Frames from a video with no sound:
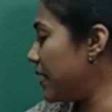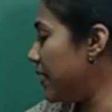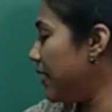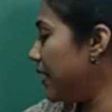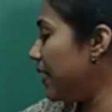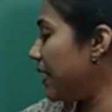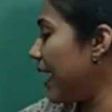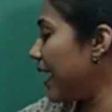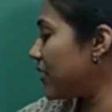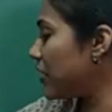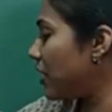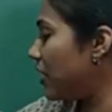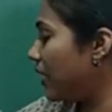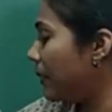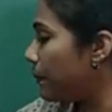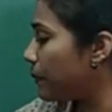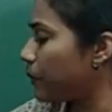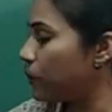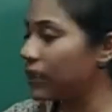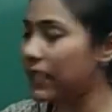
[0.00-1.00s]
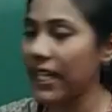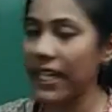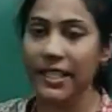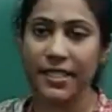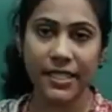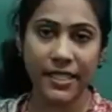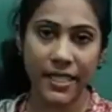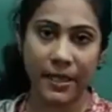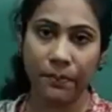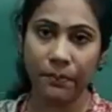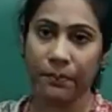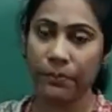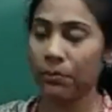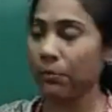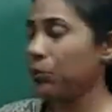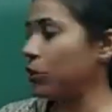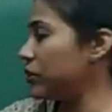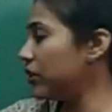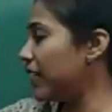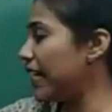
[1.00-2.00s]
Here actually both are same,
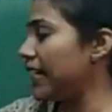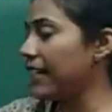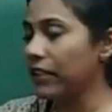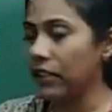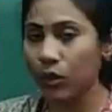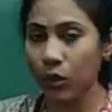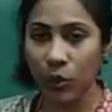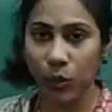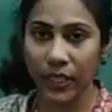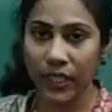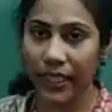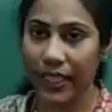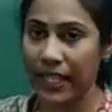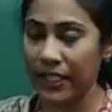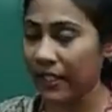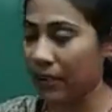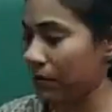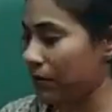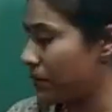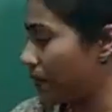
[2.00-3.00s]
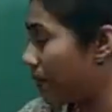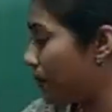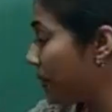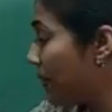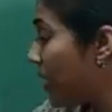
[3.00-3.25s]
both are chlorine atoms.